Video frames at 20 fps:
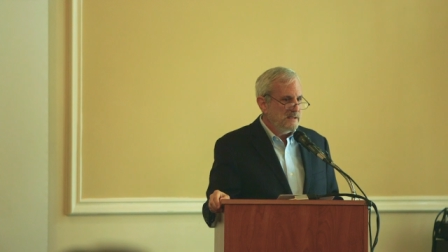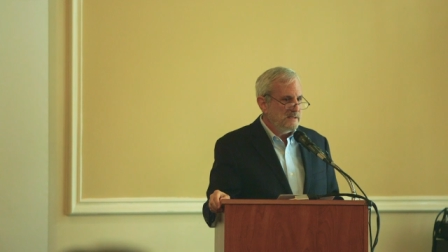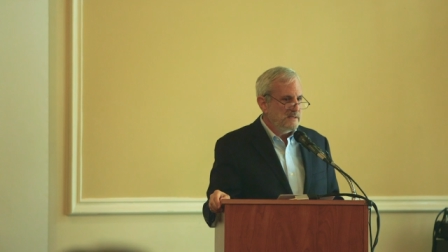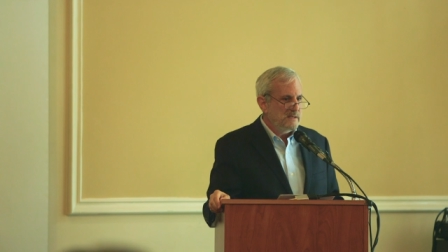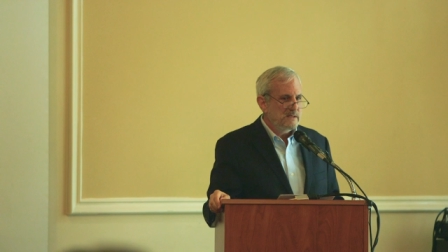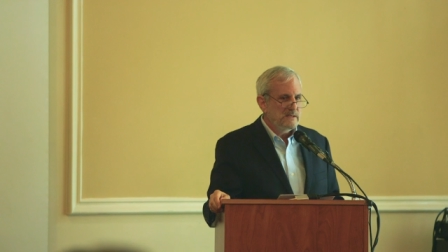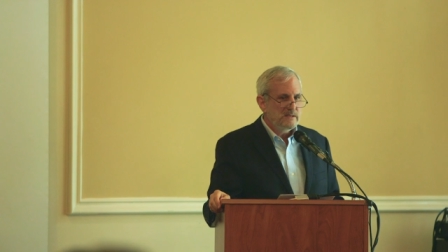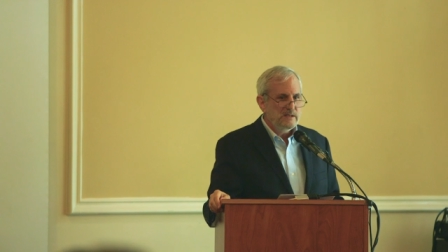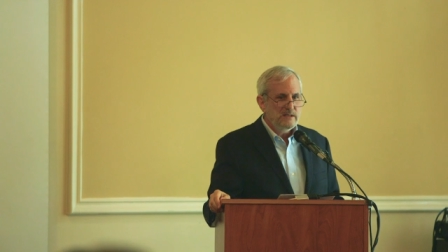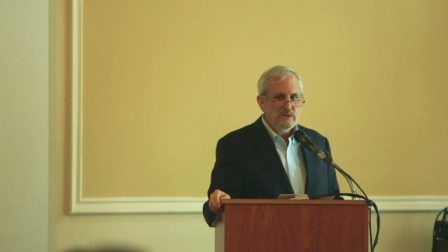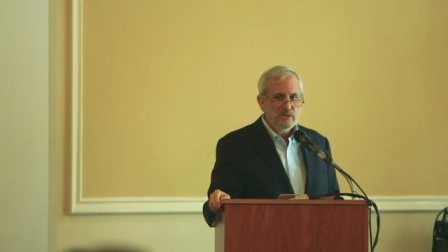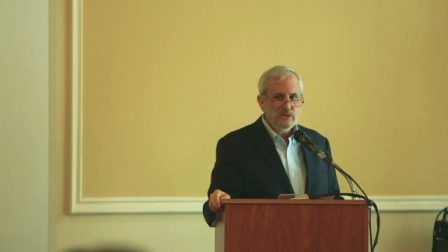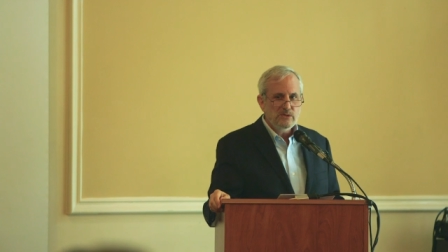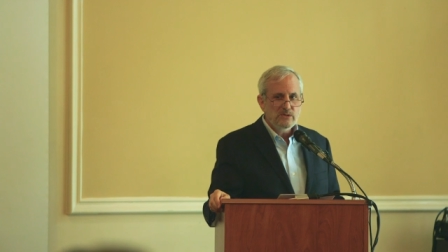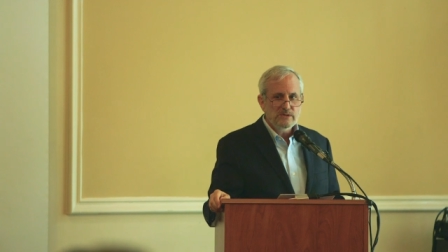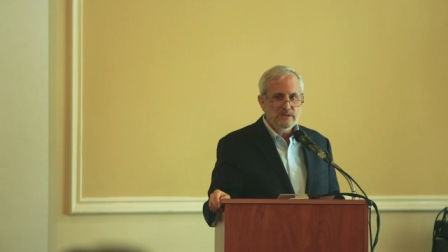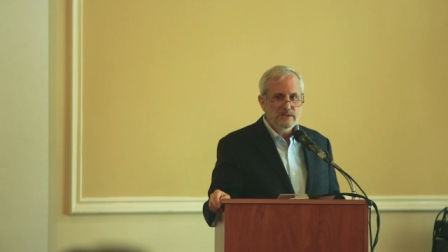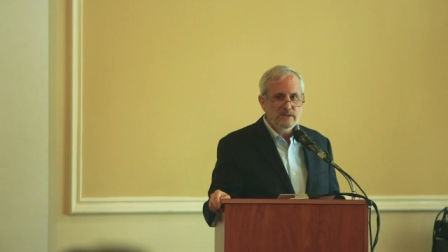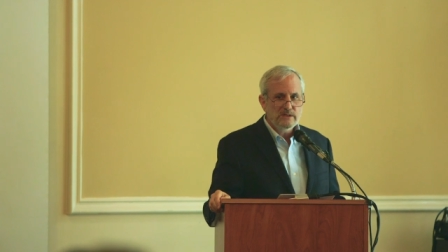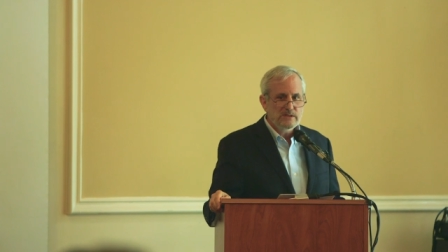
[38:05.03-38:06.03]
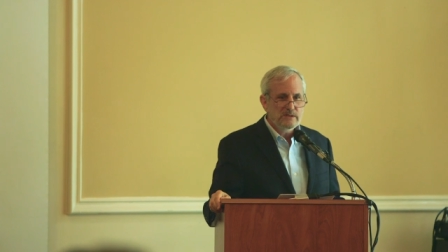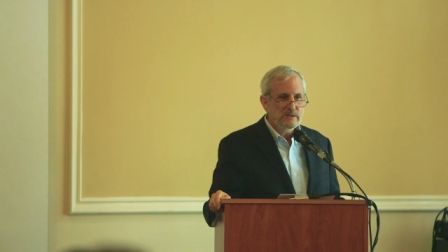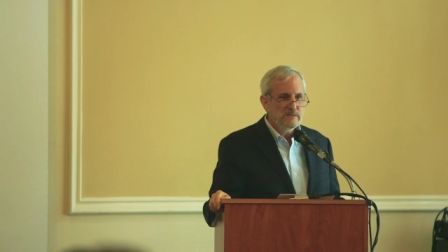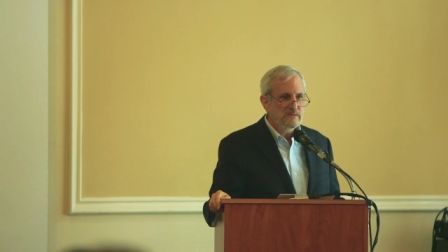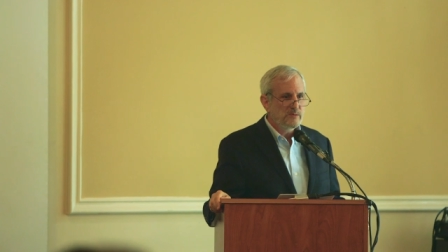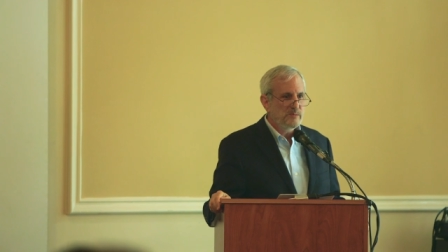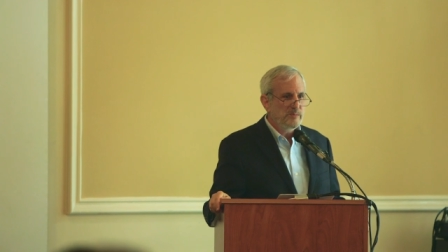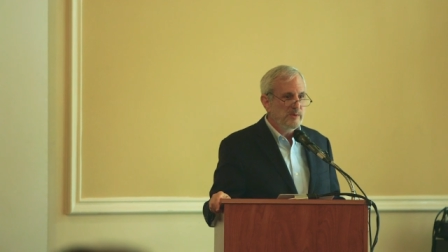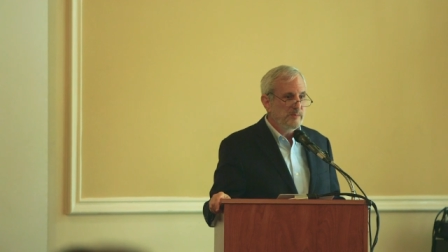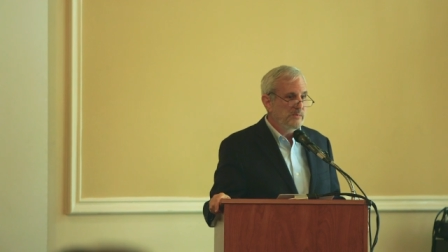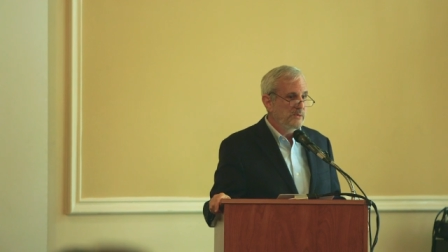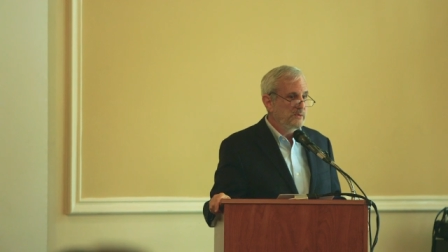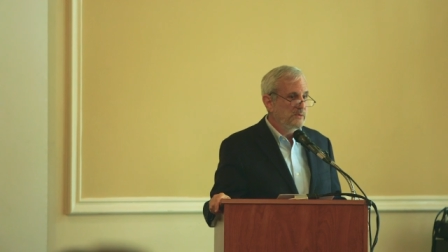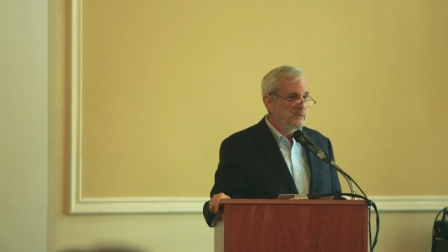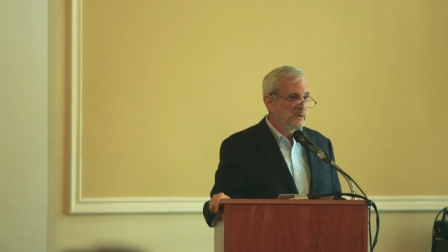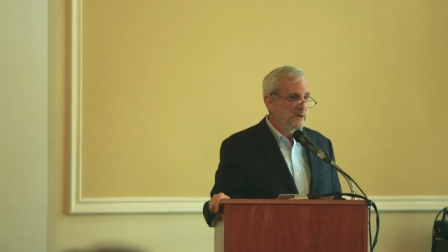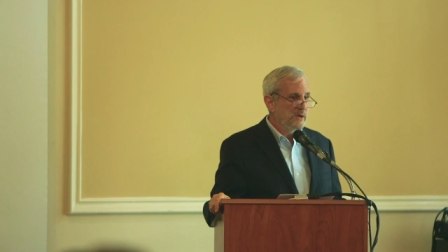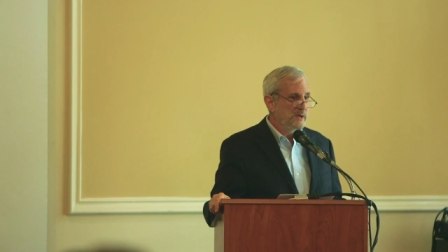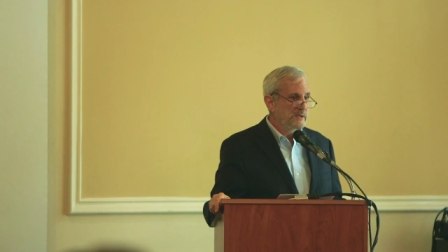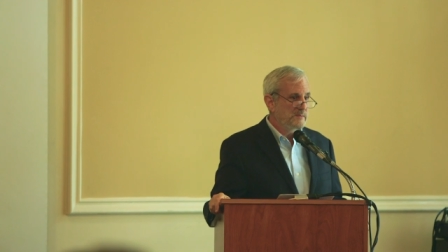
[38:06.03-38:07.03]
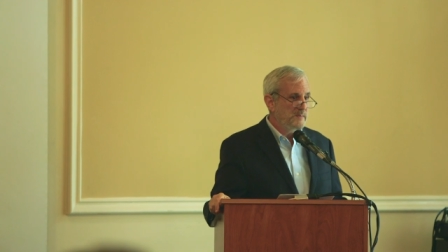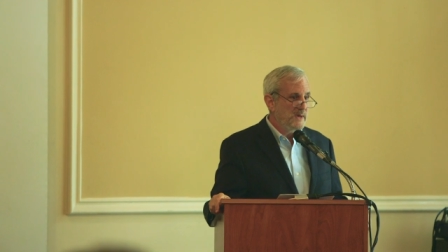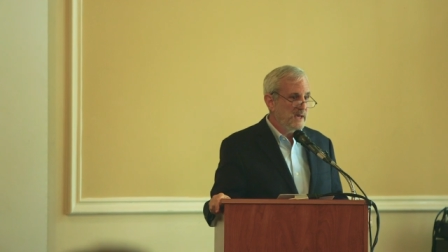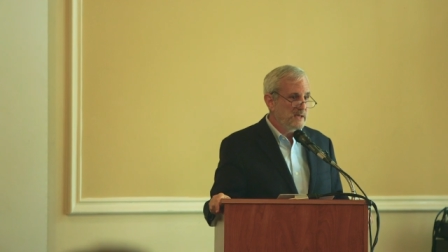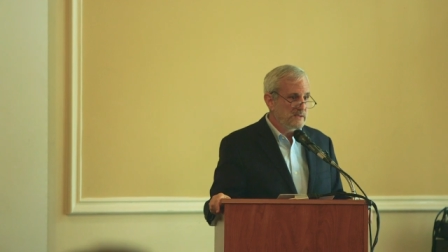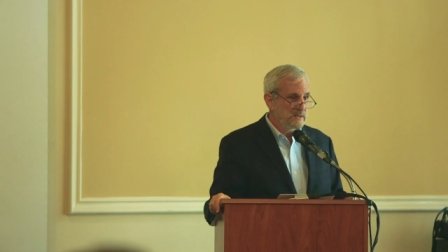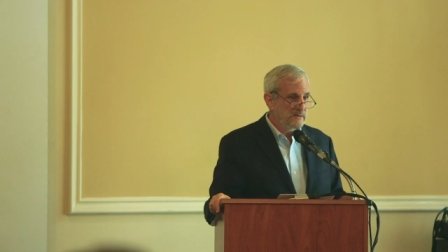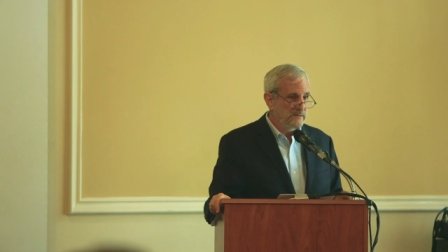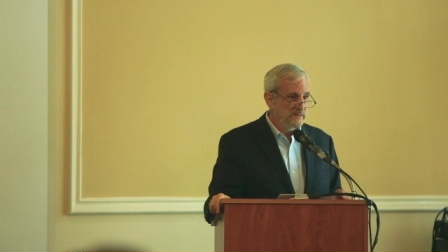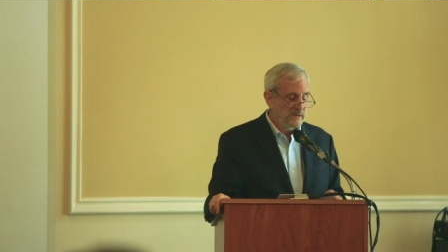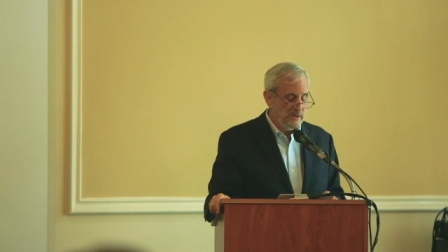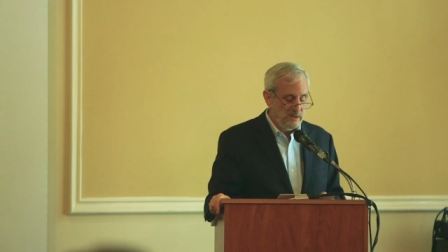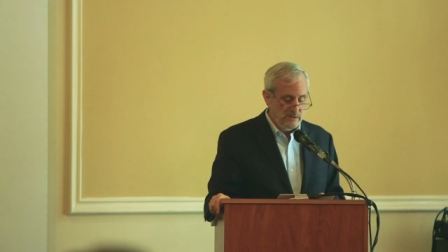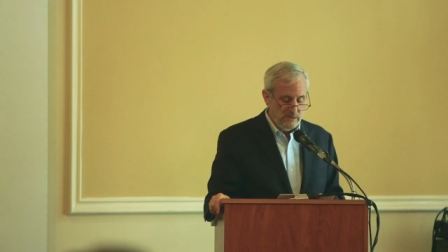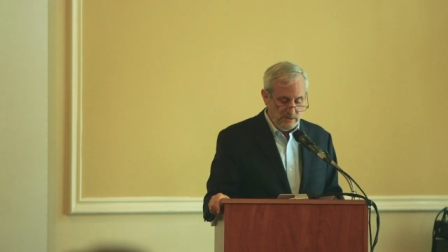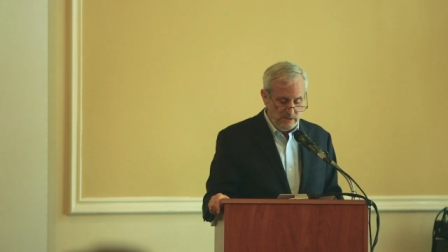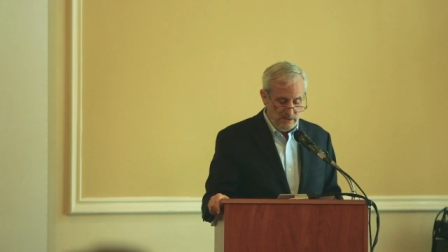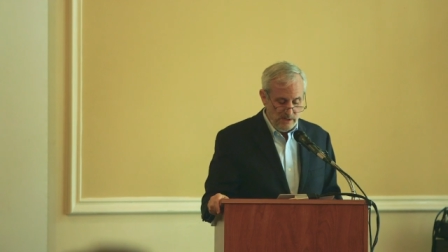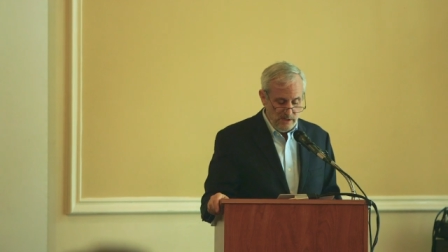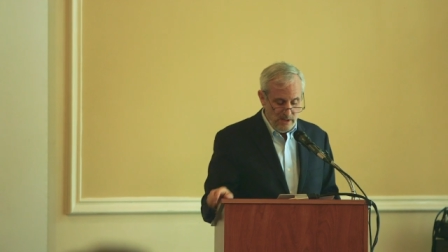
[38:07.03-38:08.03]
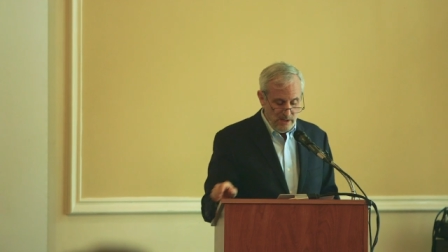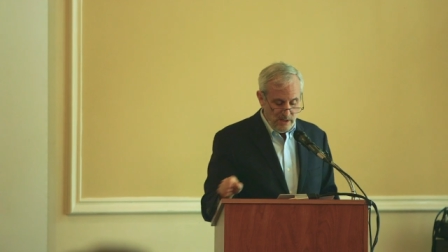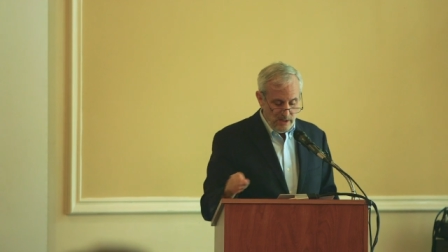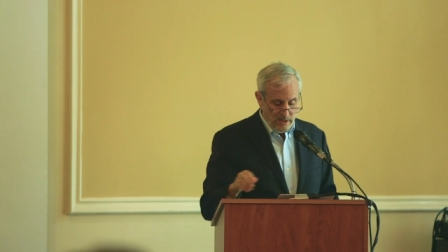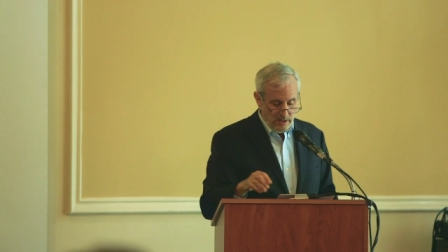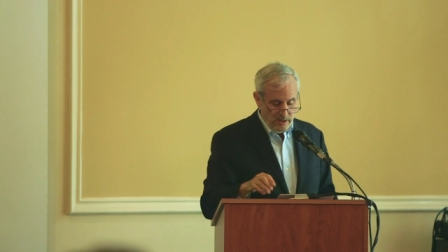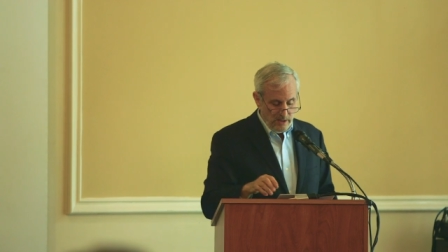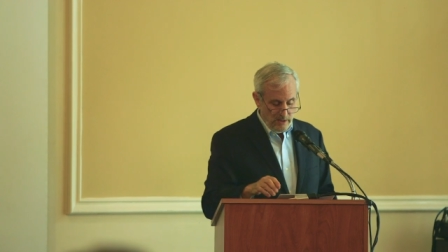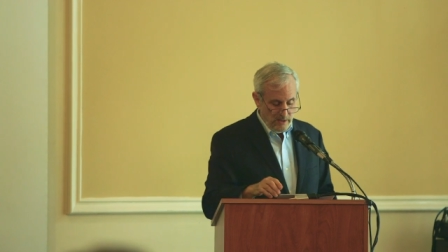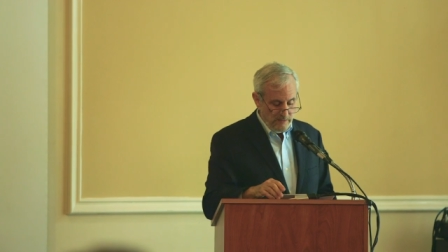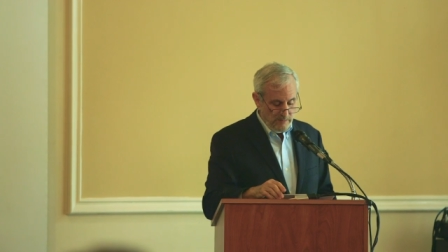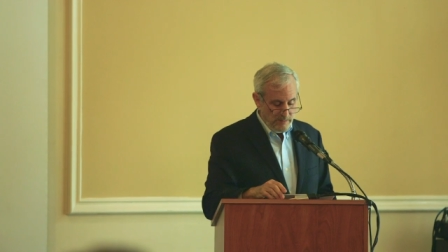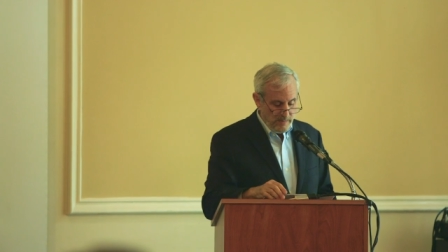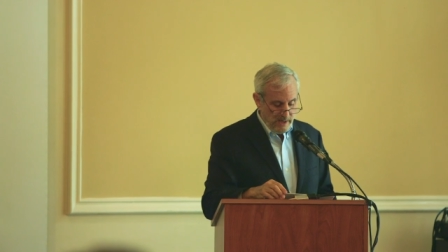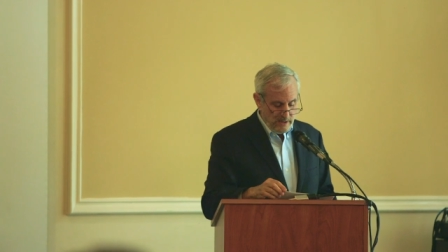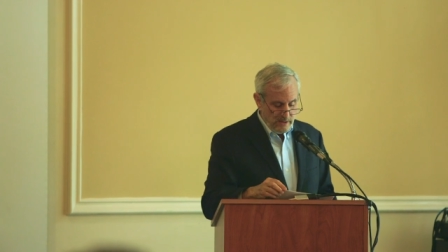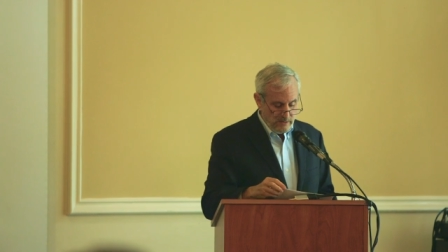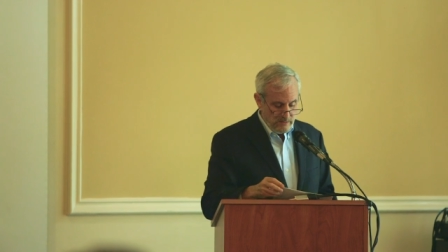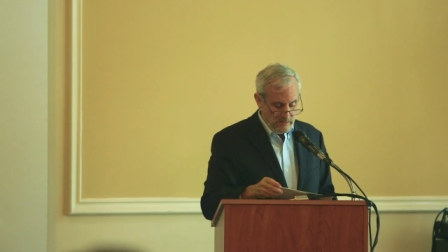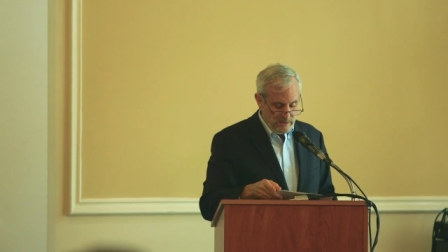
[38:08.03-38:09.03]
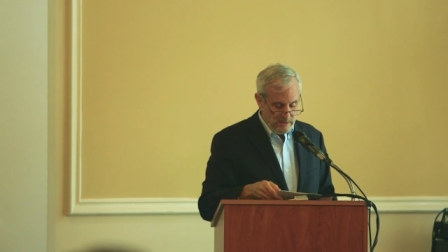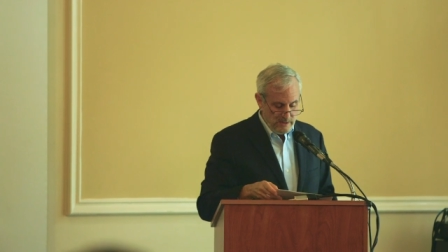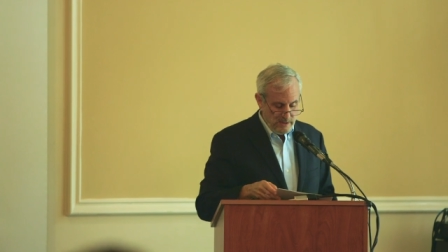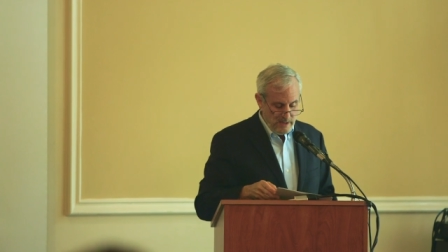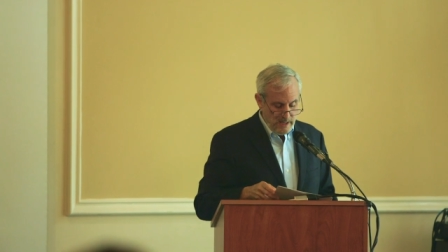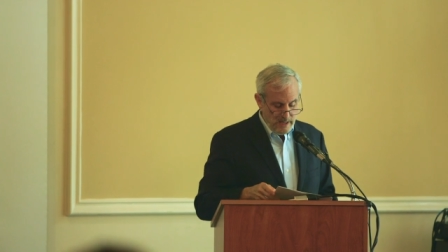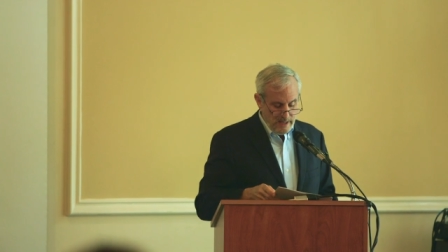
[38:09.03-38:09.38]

I C C jurisdiction for people who cause massive flows uh, of migrants.